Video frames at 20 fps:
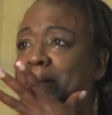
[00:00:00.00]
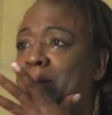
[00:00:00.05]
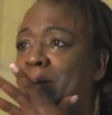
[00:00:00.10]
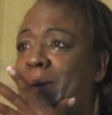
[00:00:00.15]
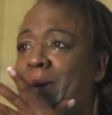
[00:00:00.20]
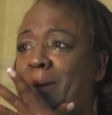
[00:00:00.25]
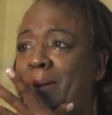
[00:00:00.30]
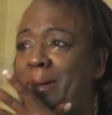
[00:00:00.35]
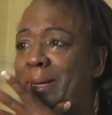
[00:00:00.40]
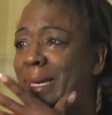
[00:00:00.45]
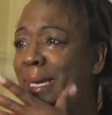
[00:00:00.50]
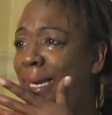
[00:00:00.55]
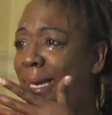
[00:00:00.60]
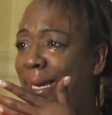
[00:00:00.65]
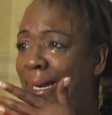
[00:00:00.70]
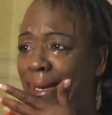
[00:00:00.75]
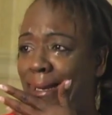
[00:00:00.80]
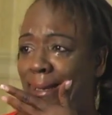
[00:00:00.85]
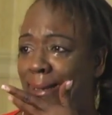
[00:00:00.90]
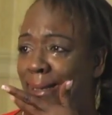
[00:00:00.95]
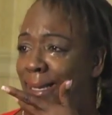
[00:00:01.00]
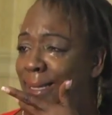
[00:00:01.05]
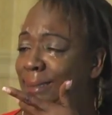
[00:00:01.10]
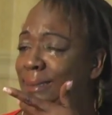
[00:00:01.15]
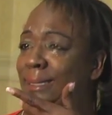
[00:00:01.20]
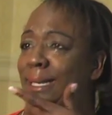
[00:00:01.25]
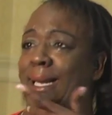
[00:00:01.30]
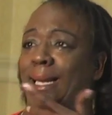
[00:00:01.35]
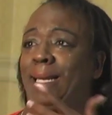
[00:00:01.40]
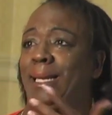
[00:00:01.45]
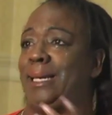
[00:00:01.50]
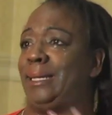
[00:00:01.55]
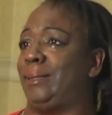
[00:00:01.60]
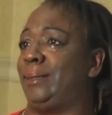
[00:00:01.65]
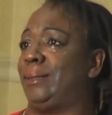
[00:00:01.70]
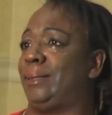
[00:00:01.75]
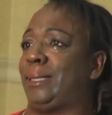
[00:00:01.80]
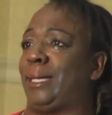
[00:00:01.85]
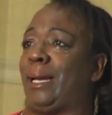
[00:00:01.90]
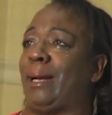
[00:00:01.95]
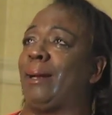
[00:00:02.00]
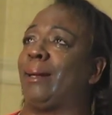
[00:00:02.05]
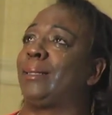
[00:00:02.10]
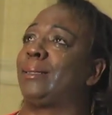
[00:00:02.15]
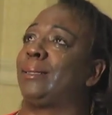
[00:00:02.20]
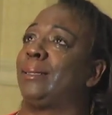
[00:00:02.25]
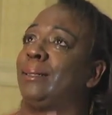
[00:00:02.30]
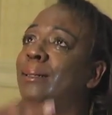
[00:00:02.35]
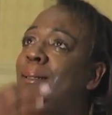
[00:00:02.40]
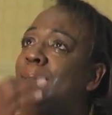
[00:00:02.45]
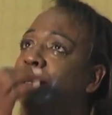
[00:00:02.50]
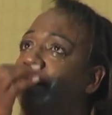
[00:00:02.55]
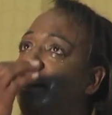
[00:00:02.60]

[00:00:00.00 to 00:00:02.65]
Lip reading: the wrong kid. That's not Kendric's character.